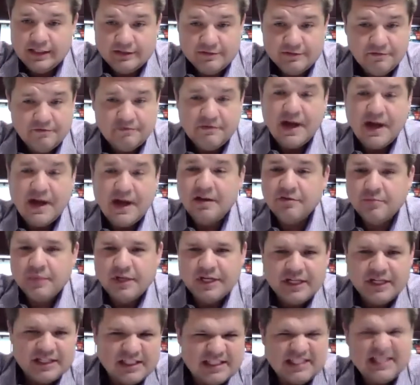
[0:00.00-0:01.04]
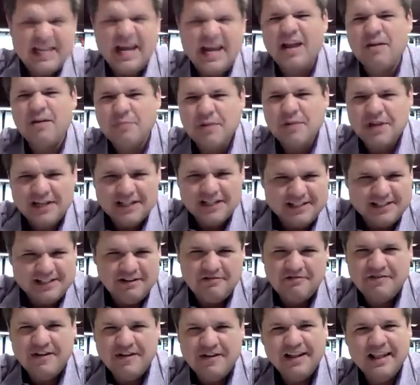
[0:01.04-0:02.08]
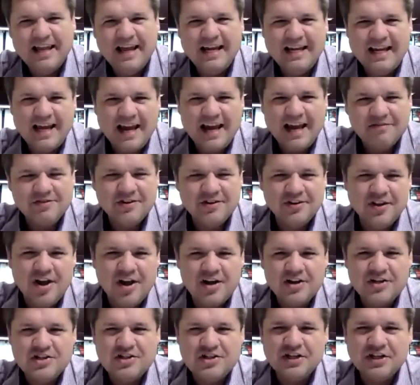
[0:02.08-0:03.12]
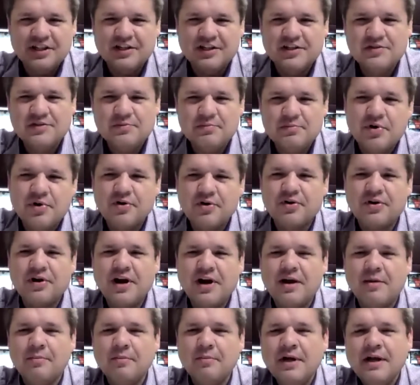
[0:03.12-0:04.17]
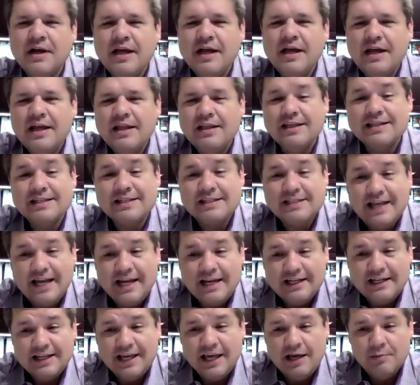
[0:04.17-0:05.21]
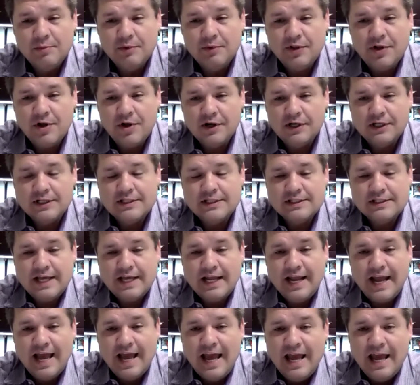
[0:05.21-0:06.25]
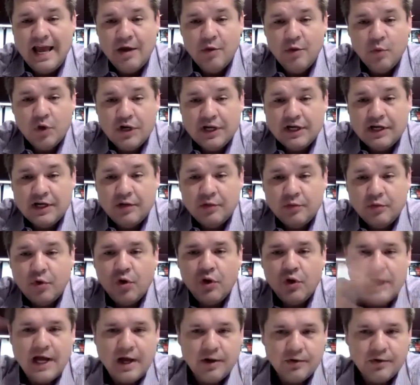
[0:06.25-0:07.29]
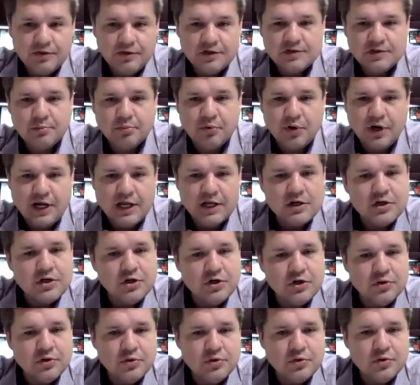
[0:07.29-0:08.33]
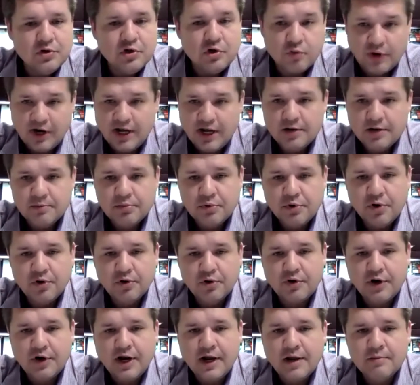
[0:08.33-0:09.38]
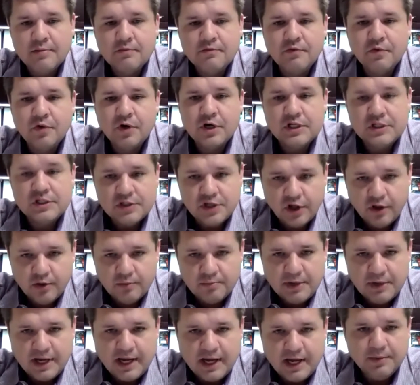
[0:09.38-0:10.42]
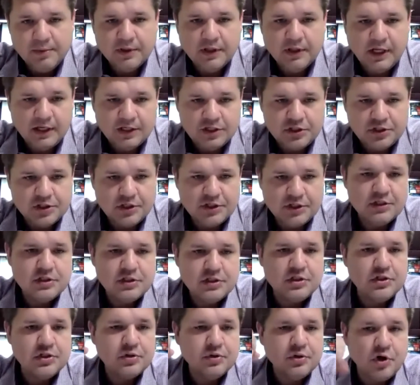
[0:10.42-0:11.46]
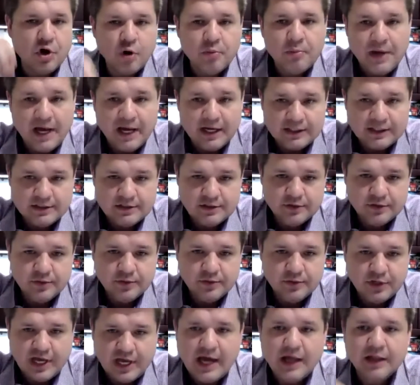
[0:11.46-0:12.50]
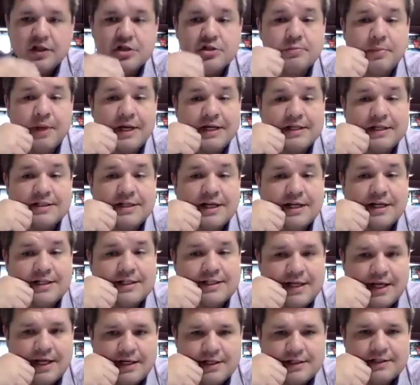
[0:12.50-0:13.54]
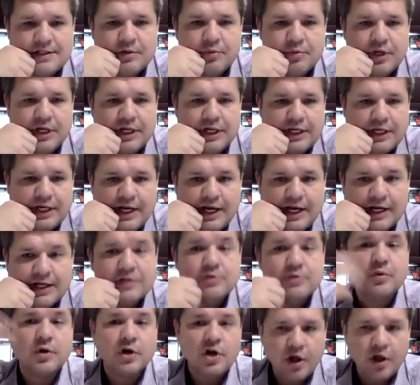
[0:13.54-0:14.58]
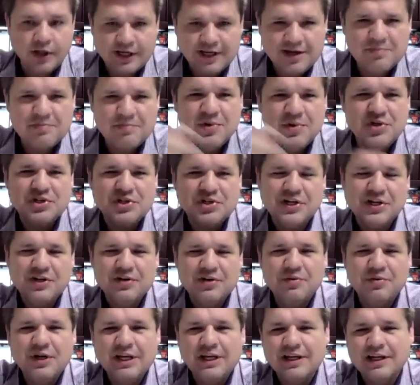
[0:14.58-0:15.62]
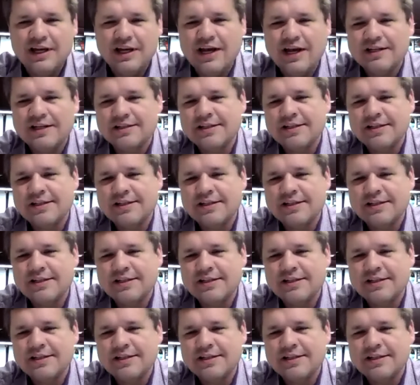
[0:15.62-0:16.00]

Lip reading: 5 minutes, 10 minutes, it felt like after launching this program, the state came along and said, hey, we're going to roll out this brand new grant program for adult population to go back to college based on Tennessee Reconnect. We're calling it Michigan Reconnect.